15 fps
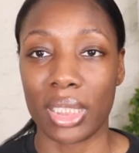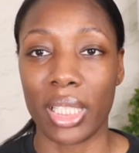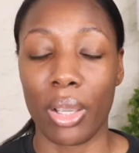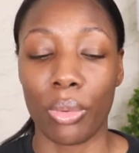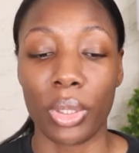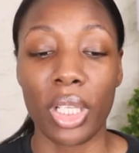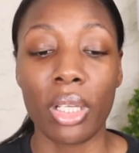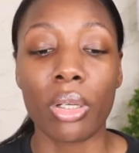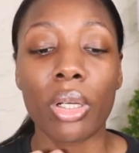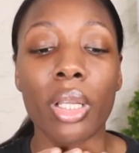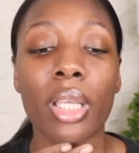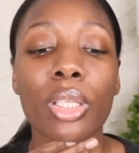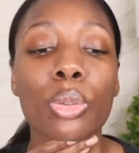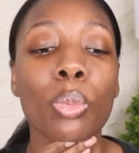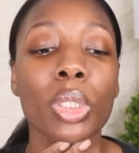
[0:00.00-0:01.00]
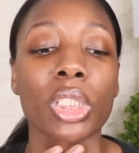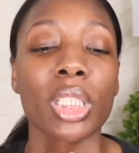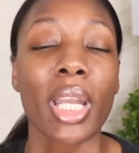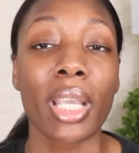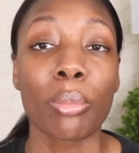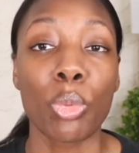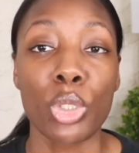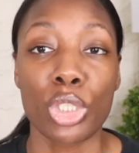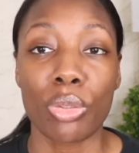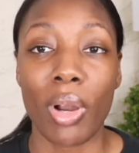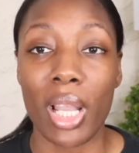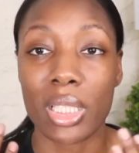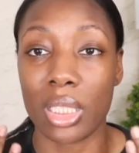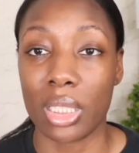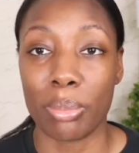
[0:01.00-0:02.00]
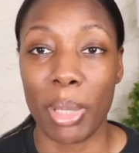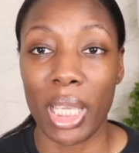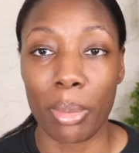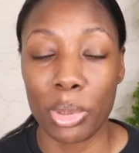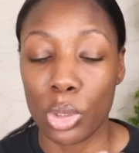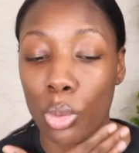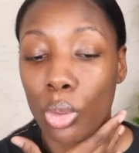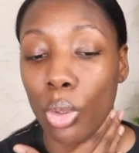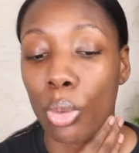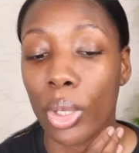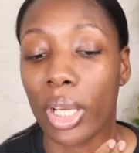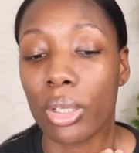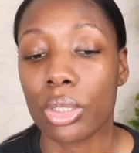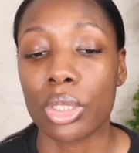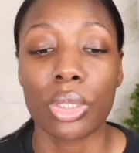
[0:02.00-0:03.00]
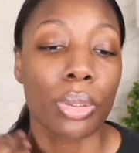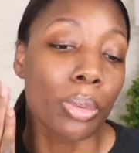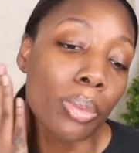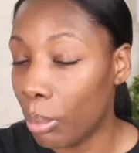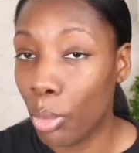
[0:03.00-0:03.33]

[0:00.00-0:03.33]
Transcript: down here and you want your neck moisturized, because makeup is going to go here too.